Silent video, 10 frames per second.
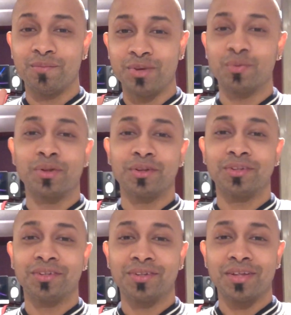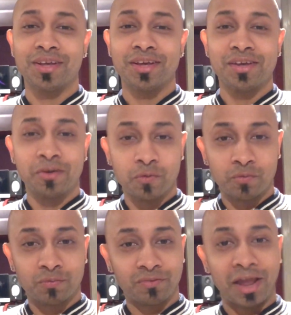we will
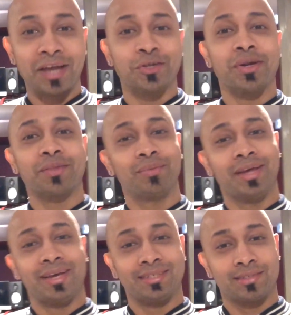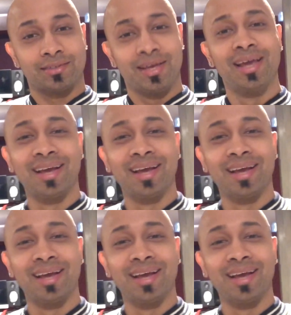fly to another place.